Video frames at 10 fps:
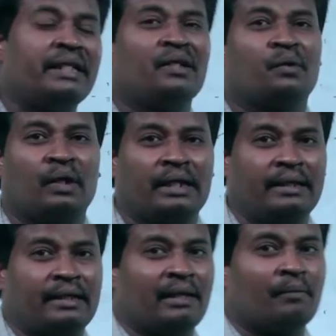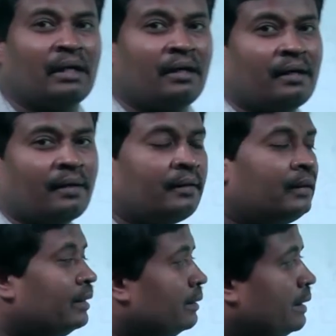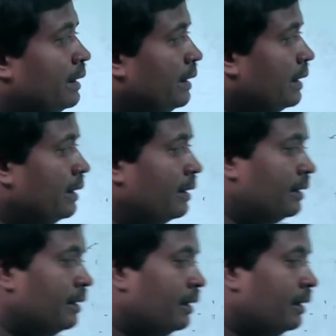in collenchyma. Then later,